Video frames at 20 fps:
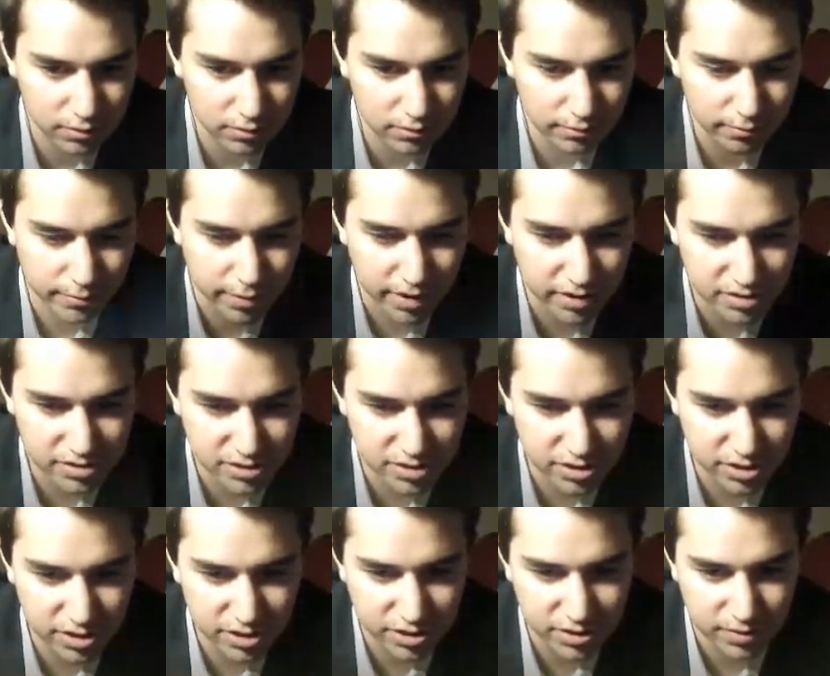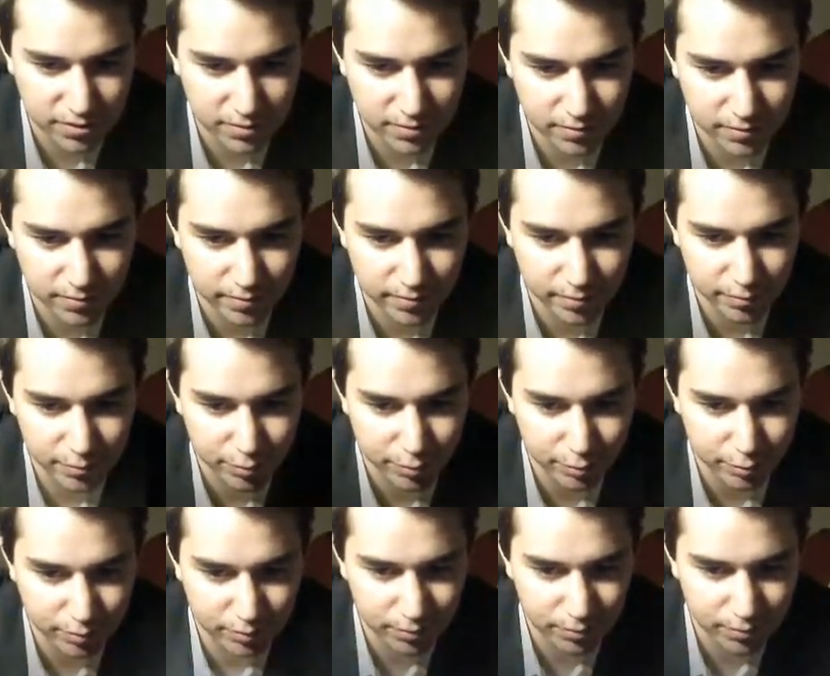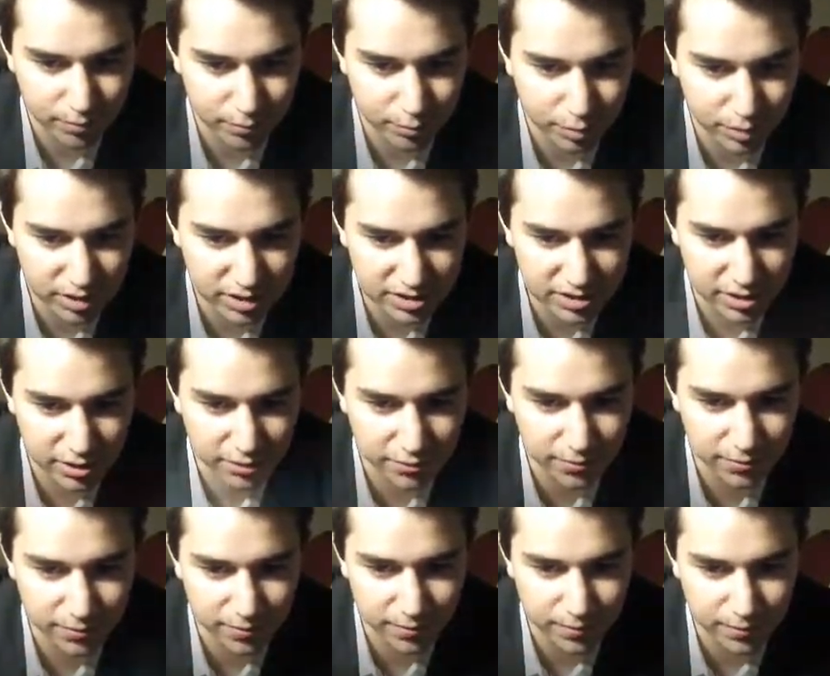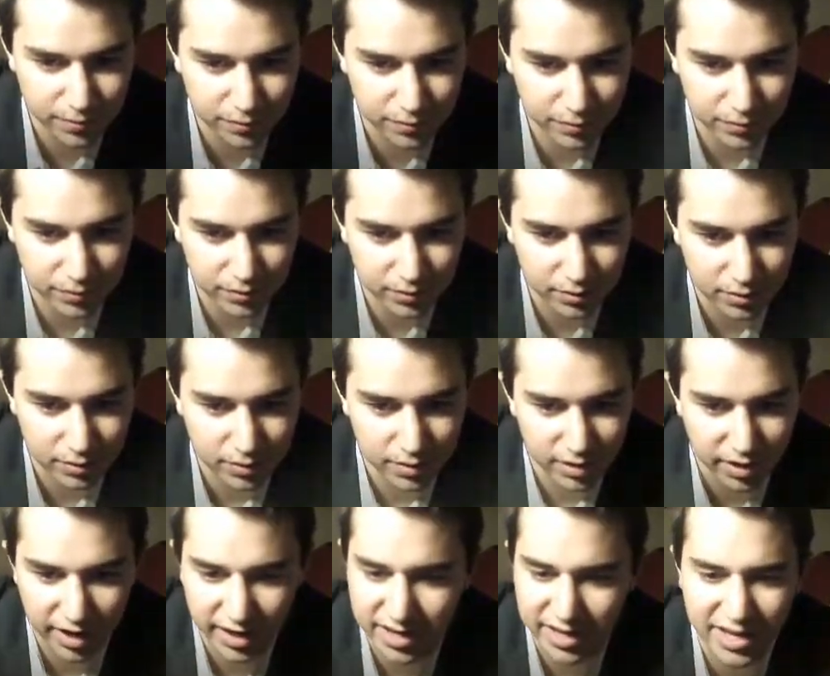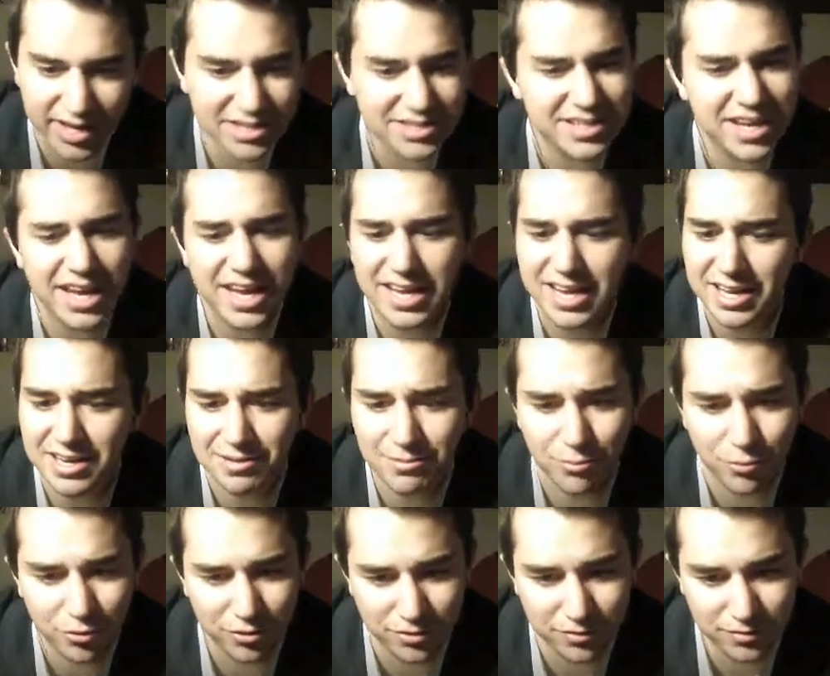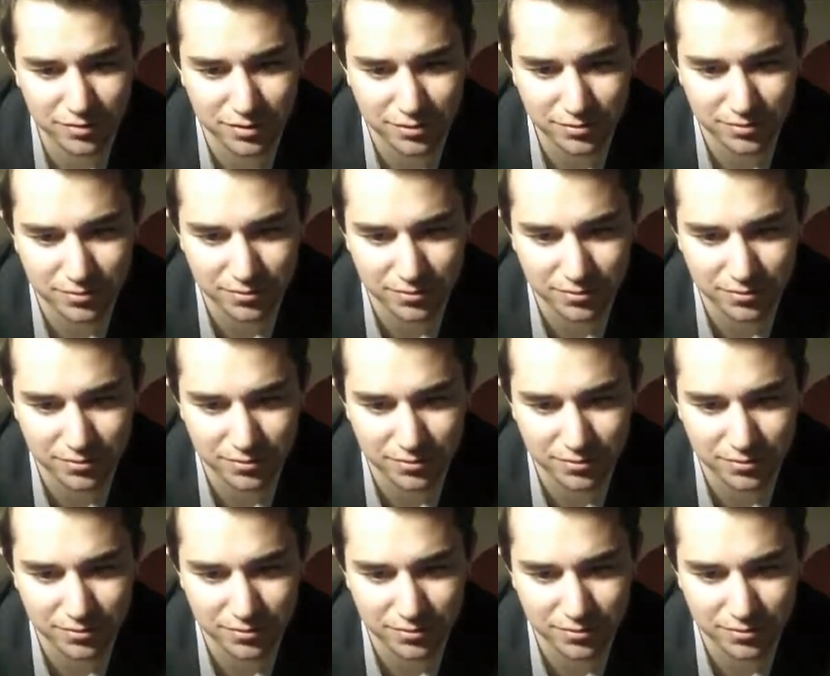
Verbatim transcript: Monster? Please no. I can't take any more of you.